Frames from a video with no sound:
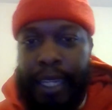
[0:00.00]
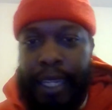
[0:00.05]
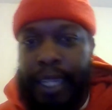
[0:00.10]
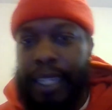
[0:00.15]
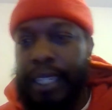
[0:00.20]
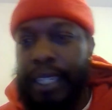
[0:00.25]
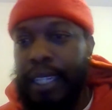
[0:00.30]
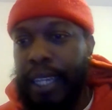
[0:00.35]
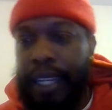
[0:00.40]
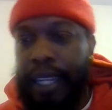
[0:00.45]

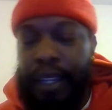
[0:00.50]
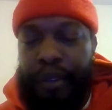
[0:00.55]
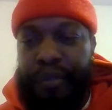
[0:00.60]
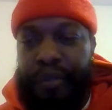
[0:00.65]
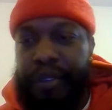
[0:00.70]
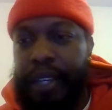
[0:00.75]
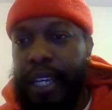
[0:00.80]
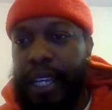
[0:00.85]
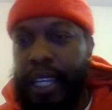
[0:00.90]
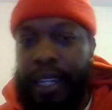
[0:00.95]
any
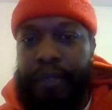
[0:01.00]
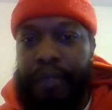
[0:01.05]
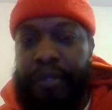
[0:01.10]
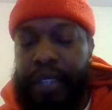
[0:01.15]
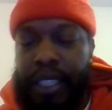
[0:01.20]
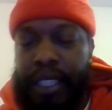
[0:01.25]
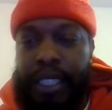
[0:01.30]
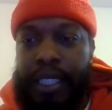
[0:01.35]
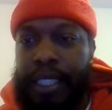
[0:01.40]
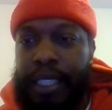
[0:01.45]

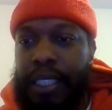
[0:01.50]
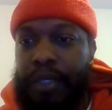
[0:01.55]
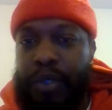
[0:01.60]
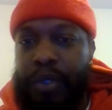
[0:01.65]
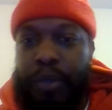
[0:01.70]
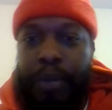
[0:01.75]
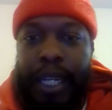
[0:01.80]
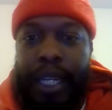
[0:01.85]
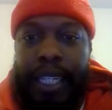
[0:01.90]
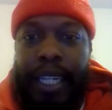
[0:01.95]
inefficiencies if
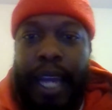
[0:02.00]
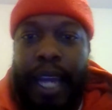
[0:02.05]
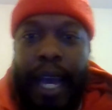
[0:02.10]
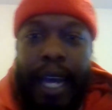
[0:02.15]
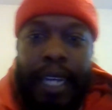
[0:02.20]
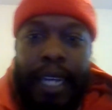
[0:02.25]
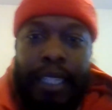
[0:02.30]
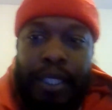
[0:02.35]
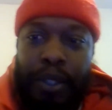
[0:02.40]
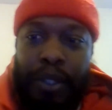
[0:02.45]
somebody
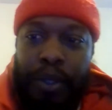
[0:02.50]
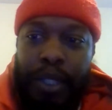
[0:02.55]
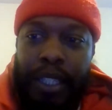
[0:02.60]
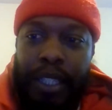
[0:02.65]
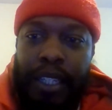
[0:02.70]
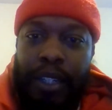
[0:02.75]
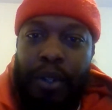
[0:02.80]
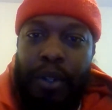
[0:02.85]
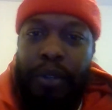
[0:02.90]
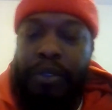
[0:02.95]
dies using
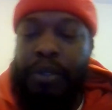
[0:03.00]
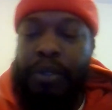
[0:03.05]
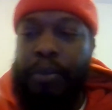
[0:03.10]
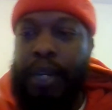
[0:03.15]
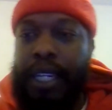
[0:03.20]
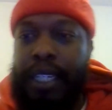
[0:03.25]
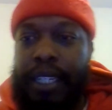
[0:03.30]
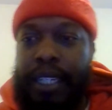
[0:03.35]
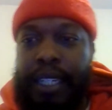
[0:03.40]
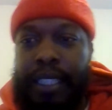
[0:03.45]
it or if
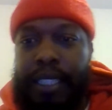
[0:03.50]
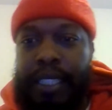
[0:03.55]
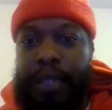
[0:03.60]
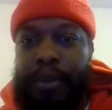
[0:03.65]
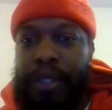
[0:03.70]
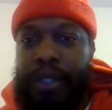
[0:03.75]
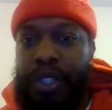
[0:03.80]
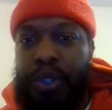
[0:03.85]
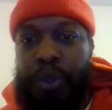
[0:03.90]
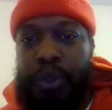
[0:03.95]
somebody does
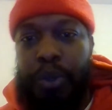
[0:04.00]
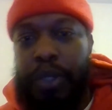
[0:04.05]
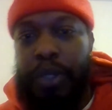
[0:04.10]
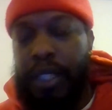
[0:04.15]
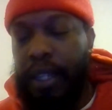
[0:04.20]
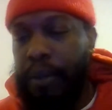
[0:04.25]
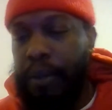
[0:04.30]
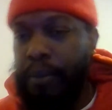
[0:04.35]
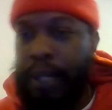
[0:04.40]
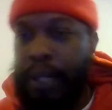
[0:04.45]
something, screws
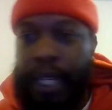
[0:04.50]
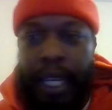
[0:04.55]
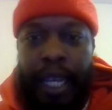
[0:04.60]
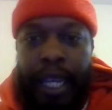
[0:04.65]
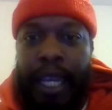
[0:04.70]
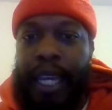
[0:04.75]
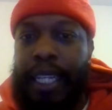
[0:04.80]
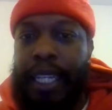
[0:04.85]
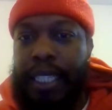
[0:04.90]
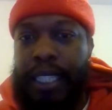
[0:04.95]
up
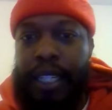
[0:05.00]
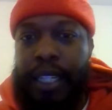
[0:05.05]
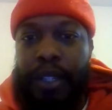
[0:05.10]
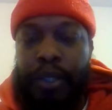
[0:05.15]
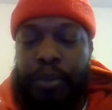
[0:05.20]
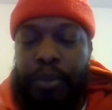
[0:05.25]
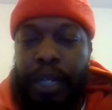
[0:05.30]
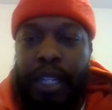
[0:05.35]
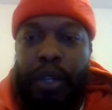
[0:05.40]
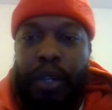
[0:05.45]
and steals
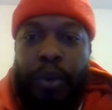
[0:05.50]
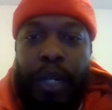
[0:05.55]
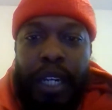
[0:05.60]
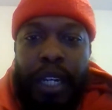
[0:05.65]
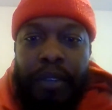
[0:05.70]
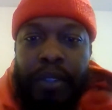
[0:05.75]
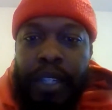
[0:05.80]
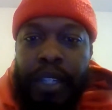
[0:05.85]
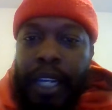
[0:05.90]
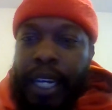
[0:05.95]
money or
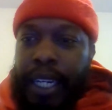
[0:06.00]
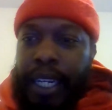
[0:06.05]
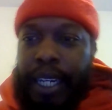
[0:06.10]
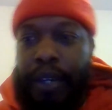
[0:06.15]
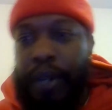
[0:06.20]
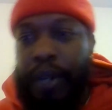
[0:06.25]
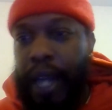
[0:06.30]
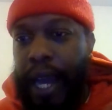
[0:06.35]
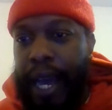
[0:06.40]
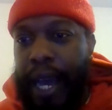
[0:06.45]
whatever. They're
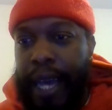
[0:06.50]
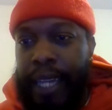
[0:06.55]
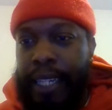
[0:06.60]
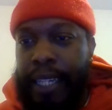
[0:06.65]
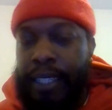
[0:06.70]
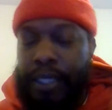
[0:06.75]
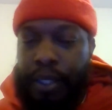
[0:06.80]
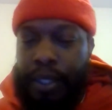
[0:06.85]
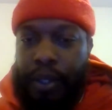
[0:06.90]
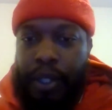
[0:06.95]
going to hide
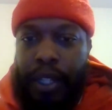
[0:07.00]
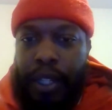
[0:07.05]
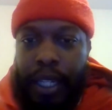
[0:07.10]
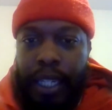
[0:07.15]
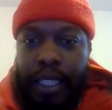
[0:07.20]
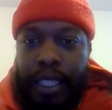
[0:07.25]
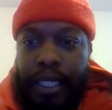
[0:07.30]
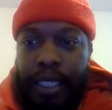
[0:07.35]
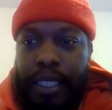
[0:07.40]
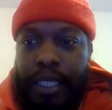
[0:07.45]
it so it
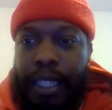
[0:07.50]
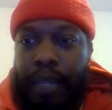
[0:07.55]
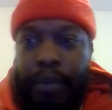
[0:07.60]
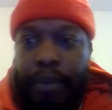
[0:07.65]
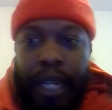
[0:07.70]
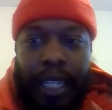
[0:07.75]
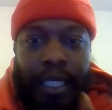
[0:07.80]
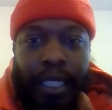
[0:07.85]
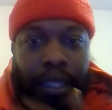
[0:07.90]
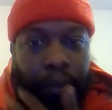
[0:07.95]
doesn't seem
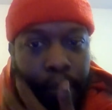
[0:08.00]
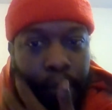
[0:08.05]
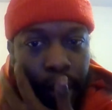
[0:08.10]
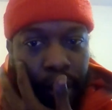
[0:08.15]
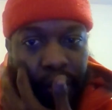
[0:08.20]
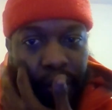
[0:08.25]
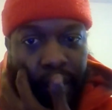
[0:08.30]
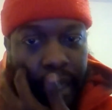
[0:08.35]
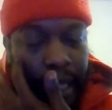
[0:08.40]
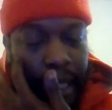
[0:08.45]
like it's
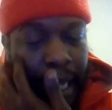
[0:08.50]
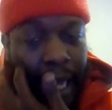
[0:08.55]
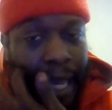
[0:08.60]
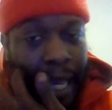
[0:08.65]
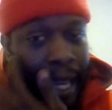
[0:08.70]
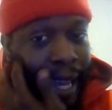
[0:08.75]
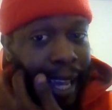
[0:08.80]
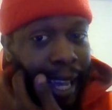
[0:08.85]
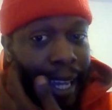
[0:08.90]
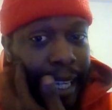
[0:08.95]
imperfect.
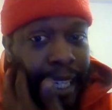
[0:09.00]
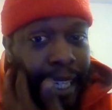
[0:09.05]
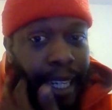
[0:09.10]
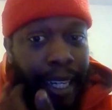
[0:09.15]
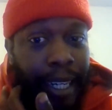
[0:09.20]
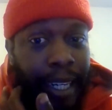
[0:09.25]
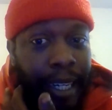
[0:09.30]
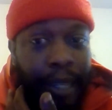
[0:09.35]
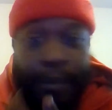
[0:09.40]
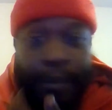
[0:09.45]
And
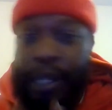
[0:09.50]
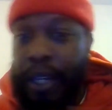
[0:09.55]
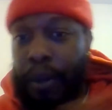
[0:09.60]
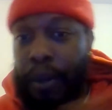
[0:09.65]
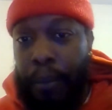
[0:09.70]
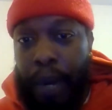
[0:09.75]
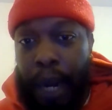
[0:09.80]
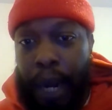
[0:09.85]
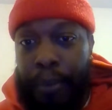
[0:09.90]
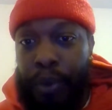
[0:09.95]
they're going to
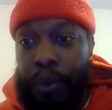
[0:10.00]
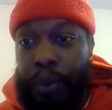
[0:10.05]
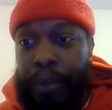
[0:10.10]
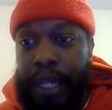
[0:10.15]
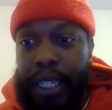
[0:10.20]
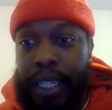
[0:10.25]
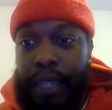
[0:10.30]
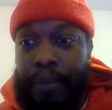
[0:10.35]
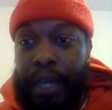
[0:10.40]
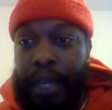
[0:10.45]
bribe you with
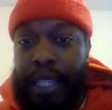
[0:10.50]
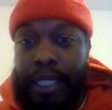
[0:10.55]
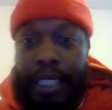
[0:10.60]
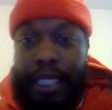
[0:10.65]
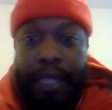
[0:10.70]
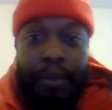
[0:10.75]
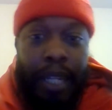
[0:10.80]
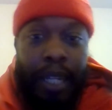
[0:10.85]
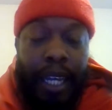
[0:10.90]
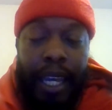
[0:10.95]
money and make it
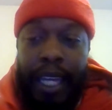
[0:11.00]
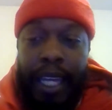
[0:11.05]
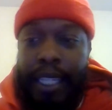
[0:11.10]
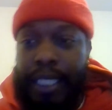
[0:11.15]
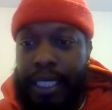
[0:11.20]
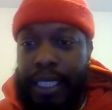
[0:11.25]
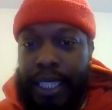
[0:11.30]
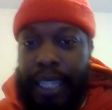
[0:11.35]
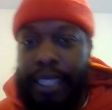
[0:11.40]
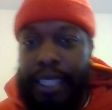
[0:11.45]
seem like, hey,
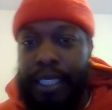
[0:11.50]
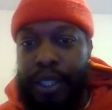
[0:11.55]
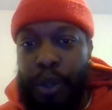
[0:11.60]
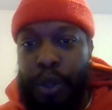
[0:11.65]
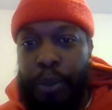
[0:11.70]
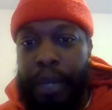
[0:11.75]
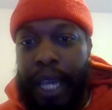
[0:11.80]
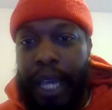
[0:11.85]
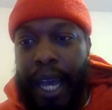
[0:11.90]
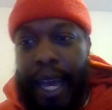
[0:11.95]
just take this
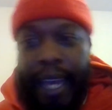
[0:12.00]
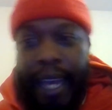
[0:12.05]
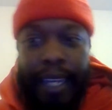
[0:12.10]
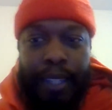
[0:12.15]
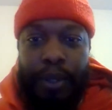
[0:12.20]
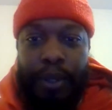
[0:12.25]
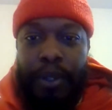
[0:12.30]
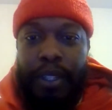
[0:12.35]
UBI.